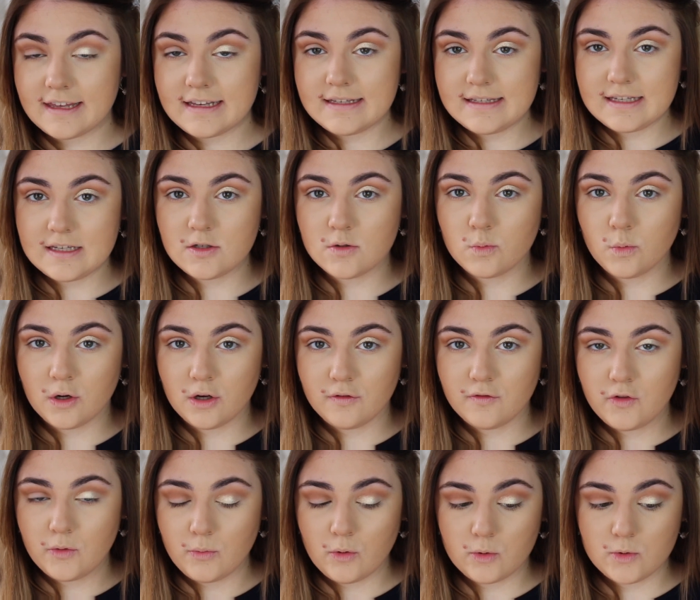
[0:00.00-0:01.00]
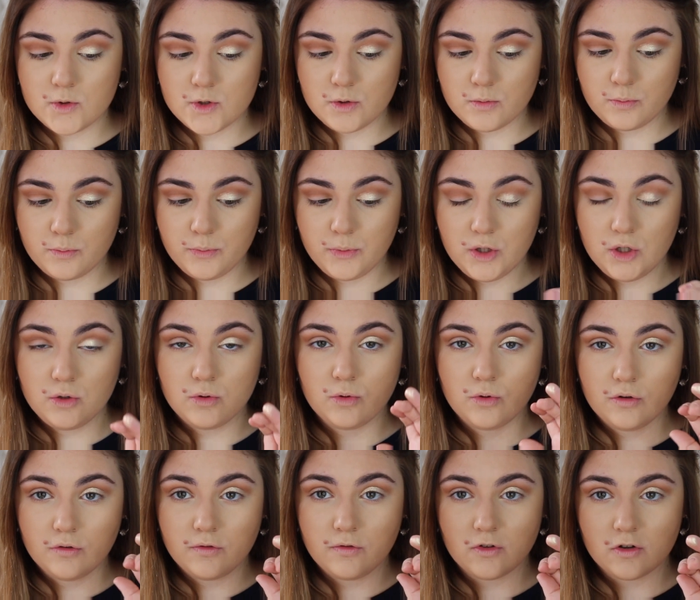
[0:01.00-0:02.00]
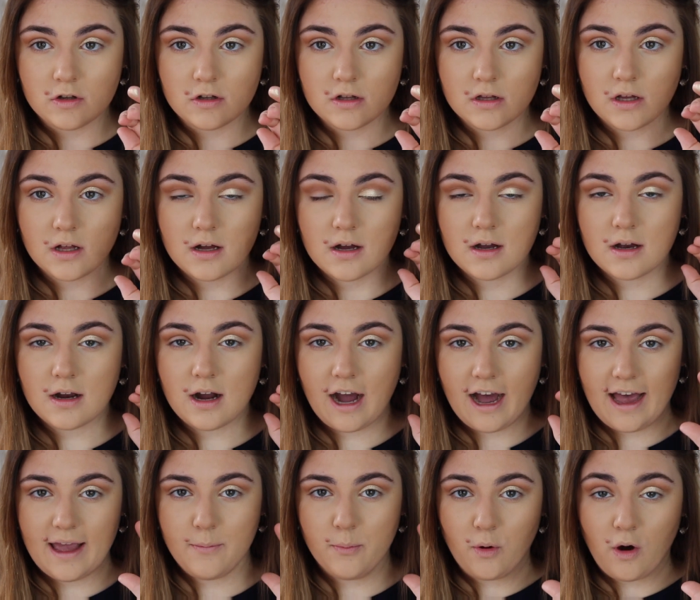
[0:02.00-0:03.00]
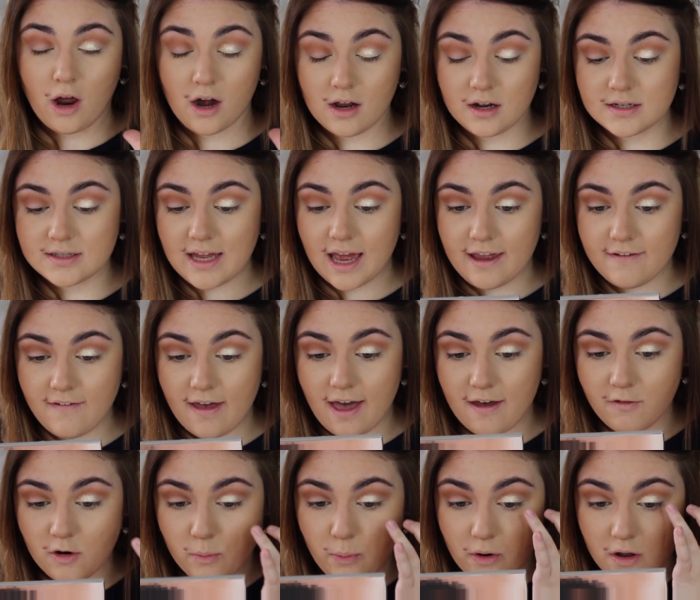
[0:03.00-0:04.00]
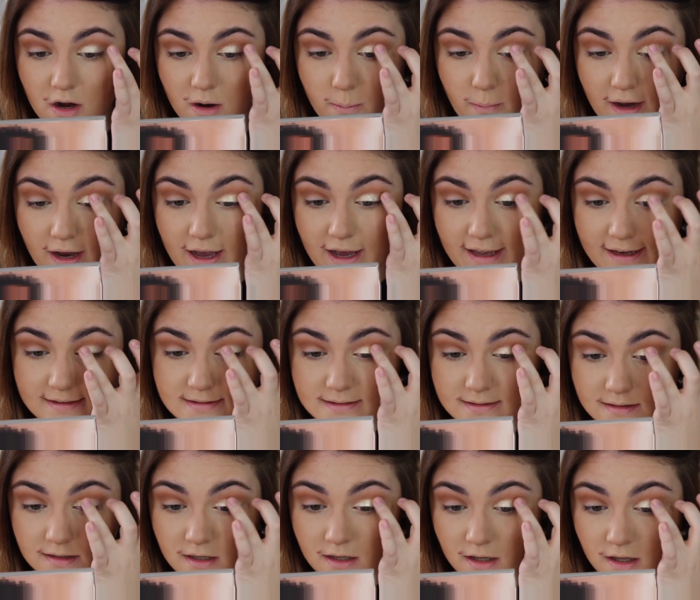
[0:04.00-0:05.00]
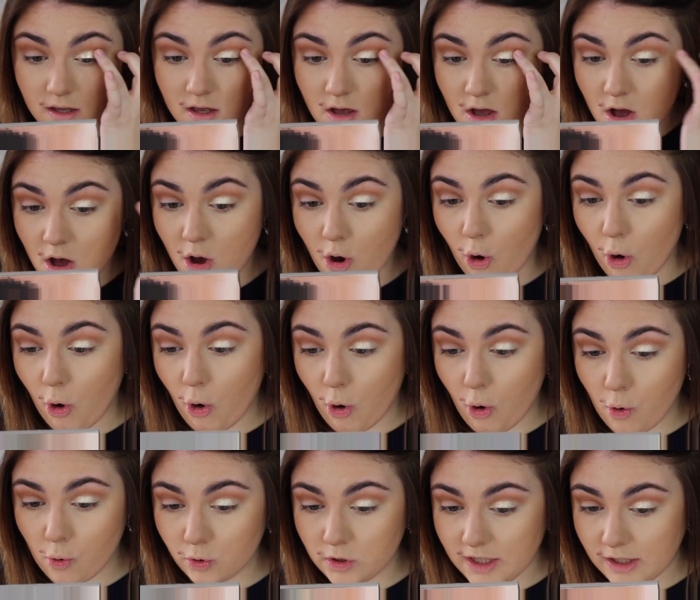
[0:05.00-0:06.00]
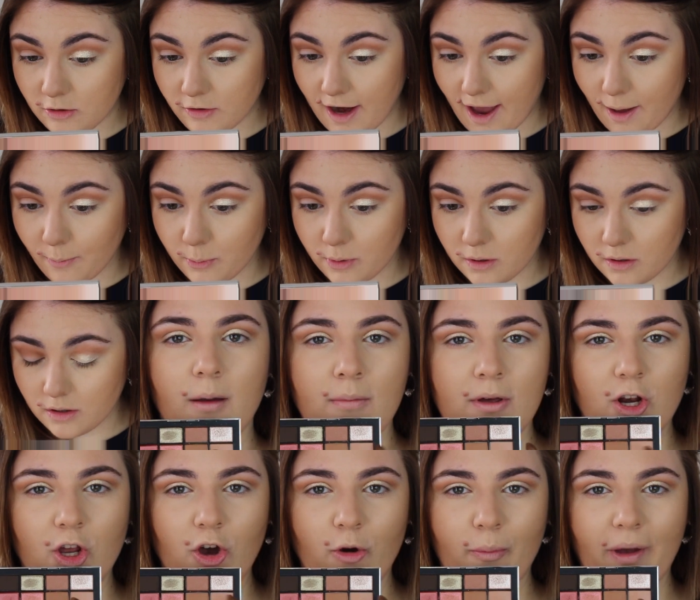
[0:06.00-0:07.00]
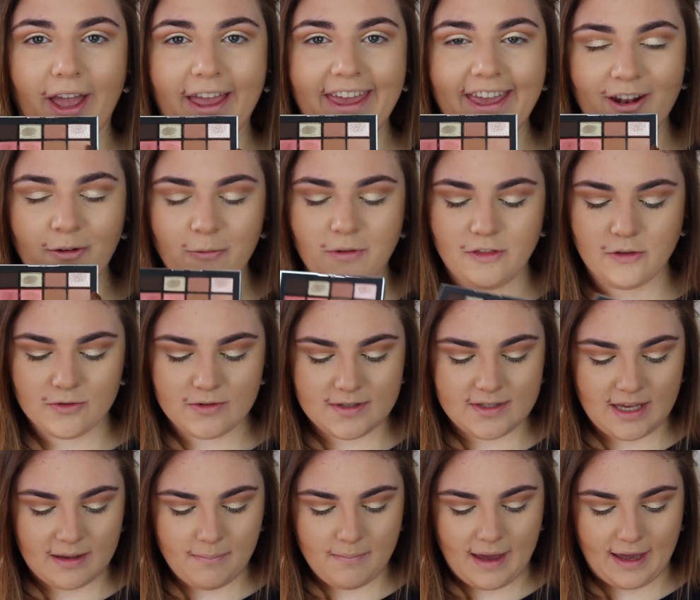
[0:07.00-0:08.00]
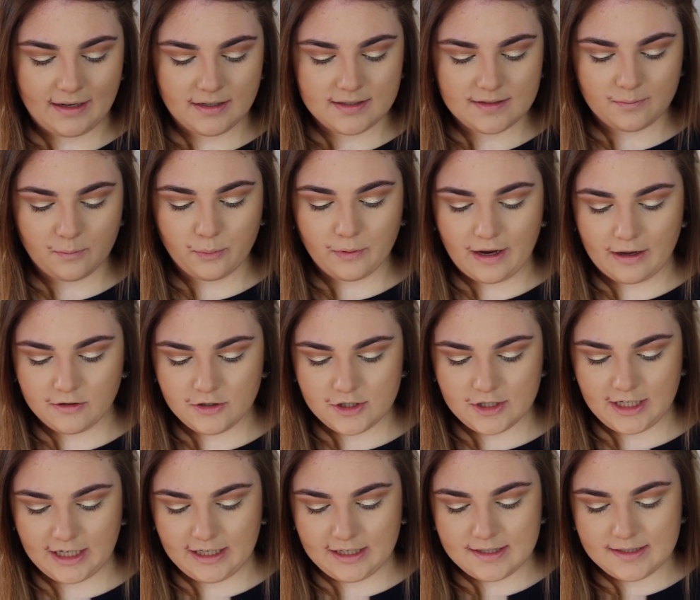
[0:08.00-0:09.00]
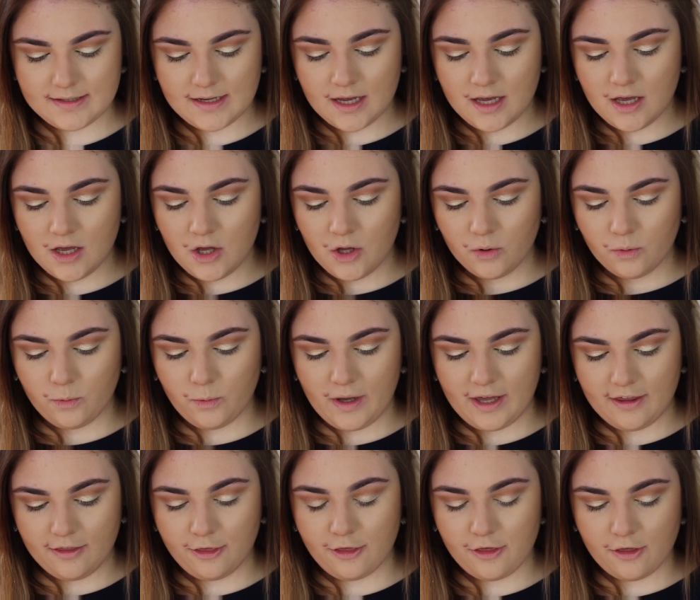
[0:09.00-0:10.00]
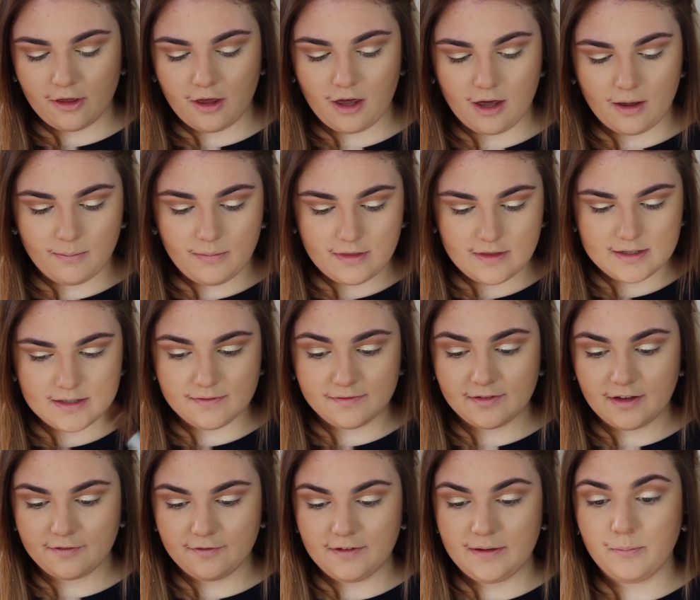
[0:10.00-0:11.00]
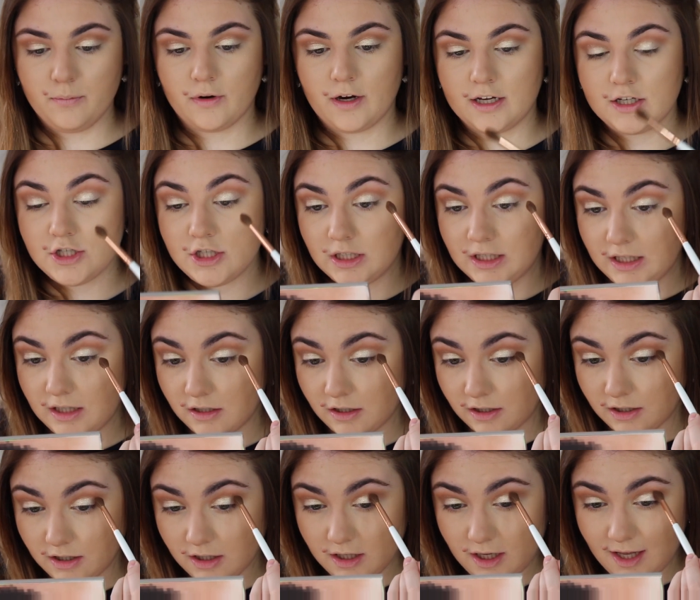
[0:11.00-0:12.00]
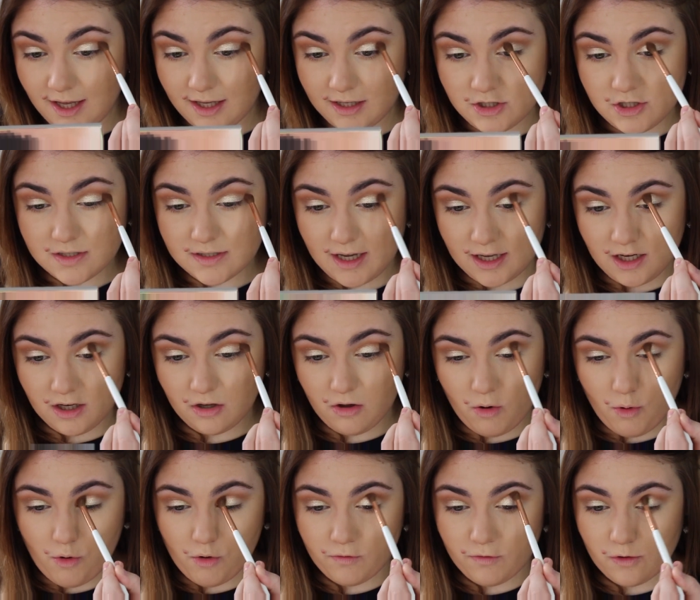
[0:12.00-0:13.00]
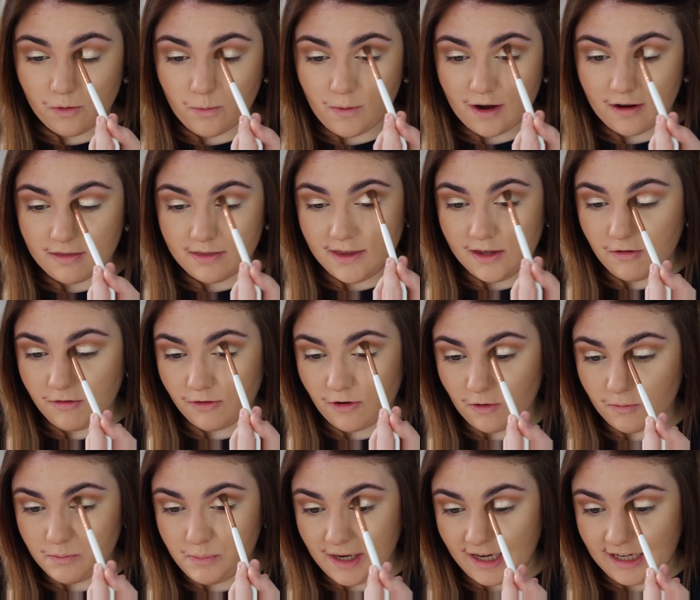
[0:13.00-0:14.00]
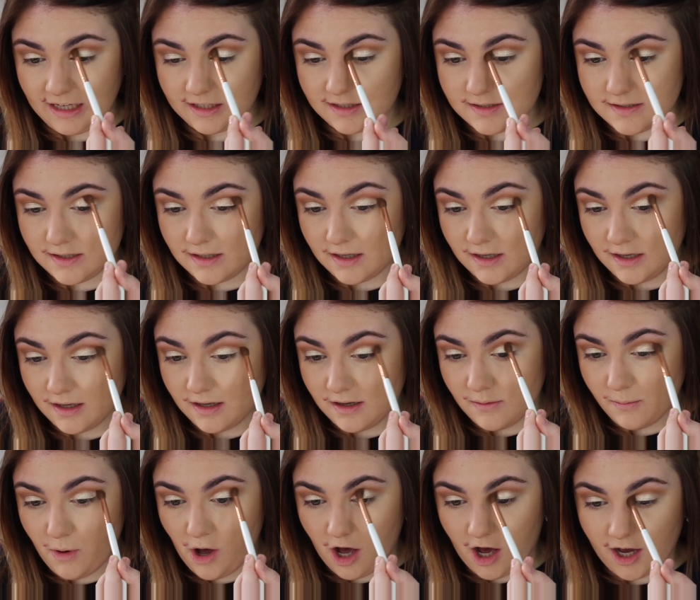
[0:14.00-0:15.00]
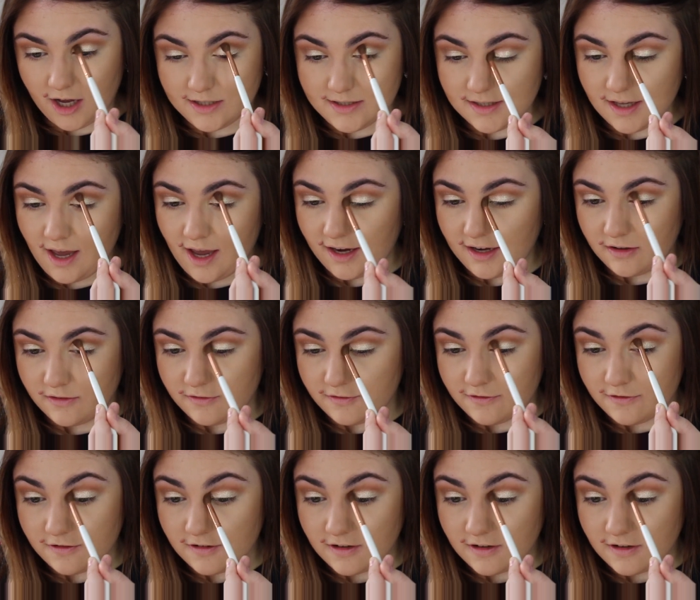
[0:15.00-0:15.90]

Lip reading: This is one of the most beautiful eye products I've ever put on my eyes. Holy crap. I'm gonna go back in with those same matte brown shades with this fluffy brush here, and just kind of go over where the chrome paint pot kind of